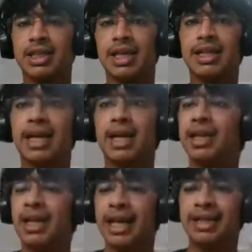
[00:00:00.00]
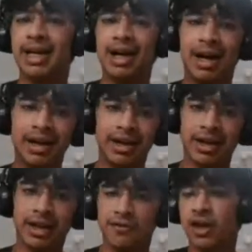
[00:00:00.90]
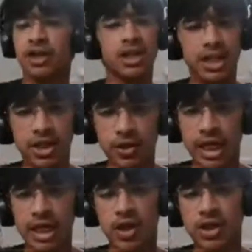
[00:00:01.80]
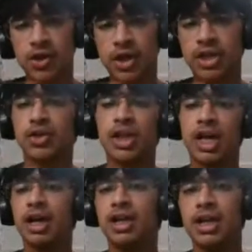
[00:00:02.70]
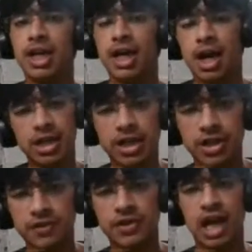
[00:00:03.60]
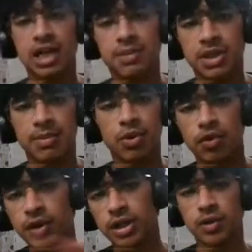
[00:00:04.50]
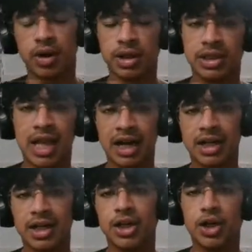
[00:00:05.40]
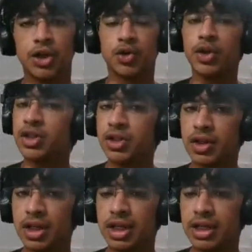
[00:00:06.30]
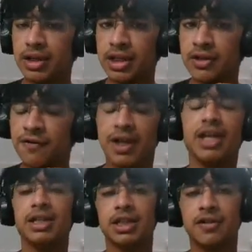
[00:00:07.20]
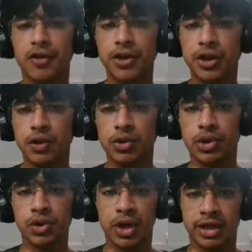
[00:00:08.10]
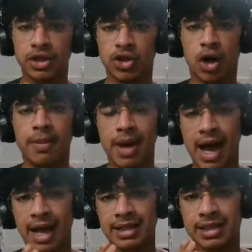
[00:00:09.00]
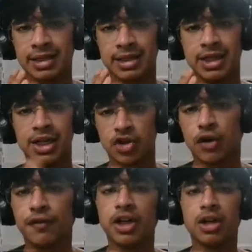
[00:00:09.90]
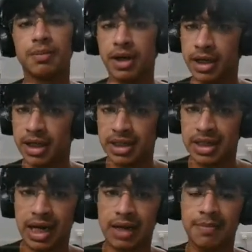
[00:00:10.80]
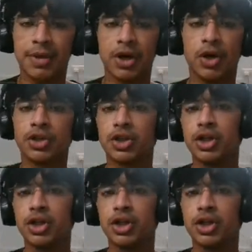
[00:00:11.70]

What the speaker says: Say that, like there are Flutter is the new technology, okay, so there are hundreds of startups are moving towards that. So it's way easier for you to get a job as a software developer in a startup, because